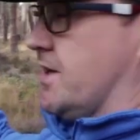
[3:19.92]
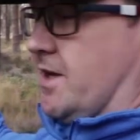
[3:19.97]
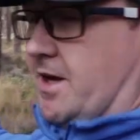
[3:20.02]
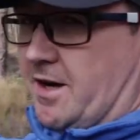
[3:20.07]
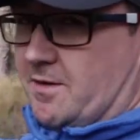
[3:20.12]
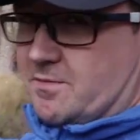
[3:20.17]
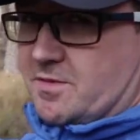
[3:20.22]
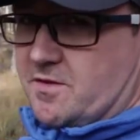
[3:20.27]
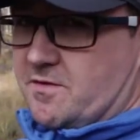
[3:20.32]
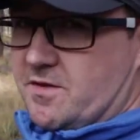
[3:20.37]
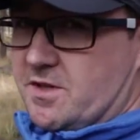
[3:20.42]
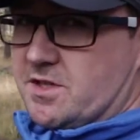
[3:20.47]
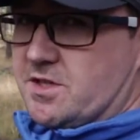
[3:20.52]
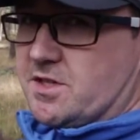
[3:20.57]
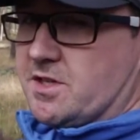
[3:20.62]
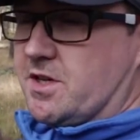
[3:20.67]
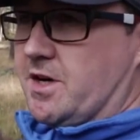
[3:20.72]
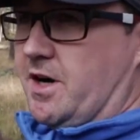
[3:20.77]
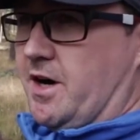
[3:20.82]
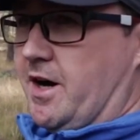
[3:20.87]
in terms of the
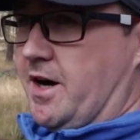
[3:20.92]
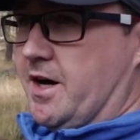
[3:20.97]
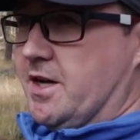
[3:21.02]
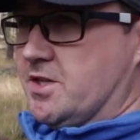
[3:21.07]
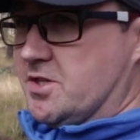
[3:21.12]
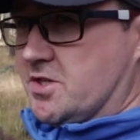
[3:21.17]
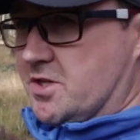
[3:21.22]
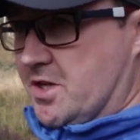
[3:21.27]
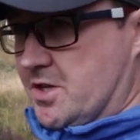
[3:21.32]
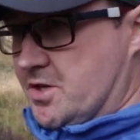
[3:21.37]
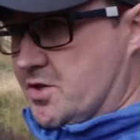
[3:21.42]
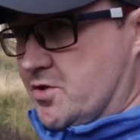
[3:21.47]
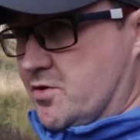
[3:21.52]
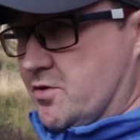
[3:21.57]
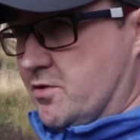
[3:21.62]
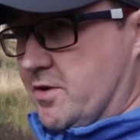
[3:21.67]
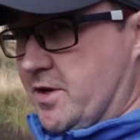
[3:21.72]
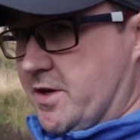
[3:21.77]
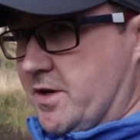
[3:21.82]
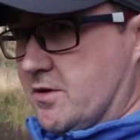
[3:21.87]
sky, just
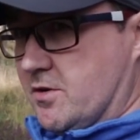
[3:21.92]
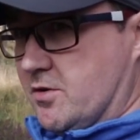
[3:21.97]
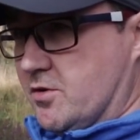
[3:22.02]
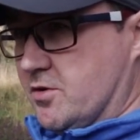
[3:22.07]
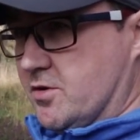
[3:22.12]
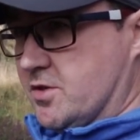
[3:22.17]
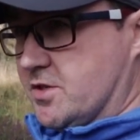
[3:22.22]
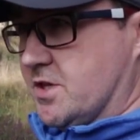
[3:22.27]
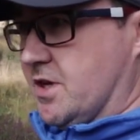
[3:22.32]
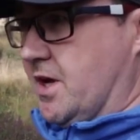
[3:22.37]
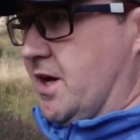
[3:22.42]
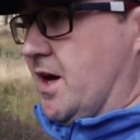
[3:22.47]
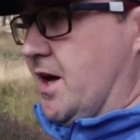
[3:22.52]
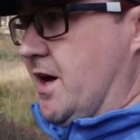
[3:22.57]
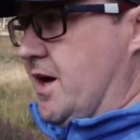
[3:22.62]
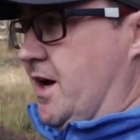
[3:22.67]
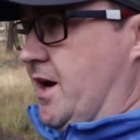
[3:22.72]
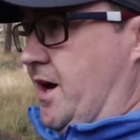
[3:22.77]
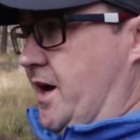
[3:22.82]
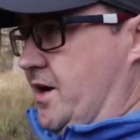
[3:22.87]
controlling those
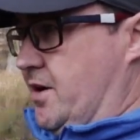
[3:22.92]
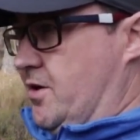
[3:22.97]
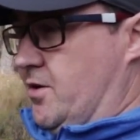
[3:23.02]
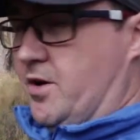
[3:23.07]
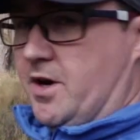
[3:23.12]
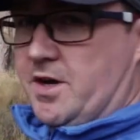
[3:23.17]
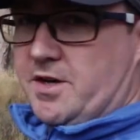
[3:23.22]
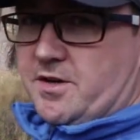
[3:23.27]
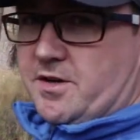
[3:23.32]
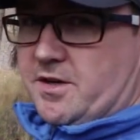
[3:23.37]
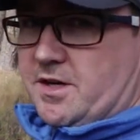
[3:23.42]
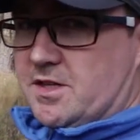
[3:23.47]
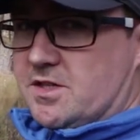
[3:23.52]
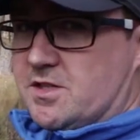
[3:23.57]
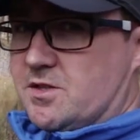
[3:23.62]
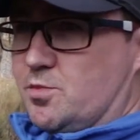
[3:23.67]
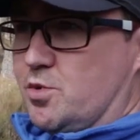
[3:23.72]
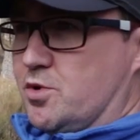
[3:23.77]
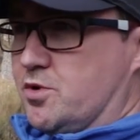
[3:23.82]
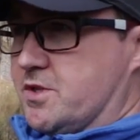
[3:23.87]
and not
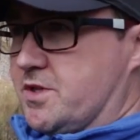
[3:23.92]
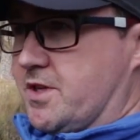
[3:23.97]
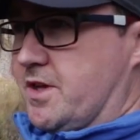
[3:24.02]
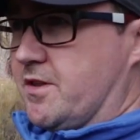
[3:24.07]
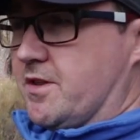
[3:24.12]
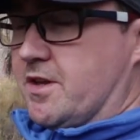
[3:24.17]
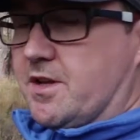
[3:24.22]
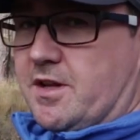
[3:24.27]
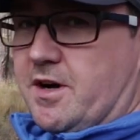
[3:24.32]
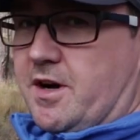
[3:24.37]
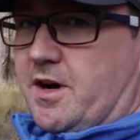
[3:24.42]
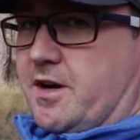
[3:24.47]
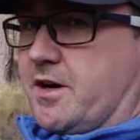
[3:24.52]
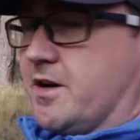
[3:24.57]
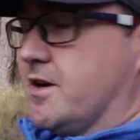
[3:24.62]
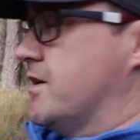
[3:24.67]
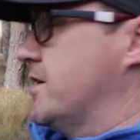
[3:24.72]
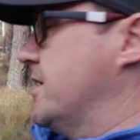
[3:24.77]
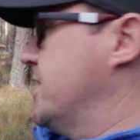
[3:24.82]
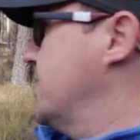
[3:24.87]
underexposing the darker